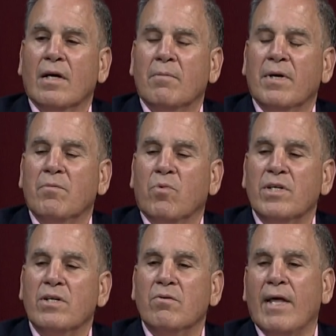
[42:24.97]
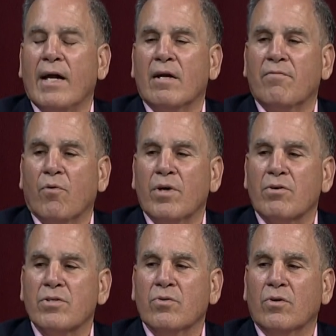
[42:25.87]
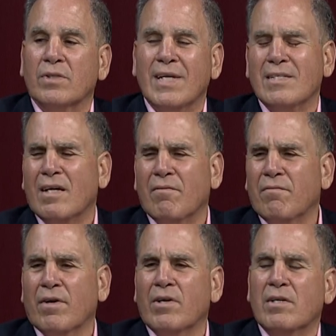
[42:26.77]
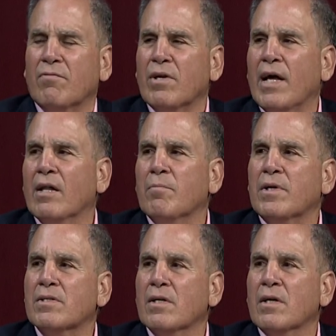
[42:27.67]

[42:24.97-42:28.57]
But when you do that at a four-year school, it takes on a very different element.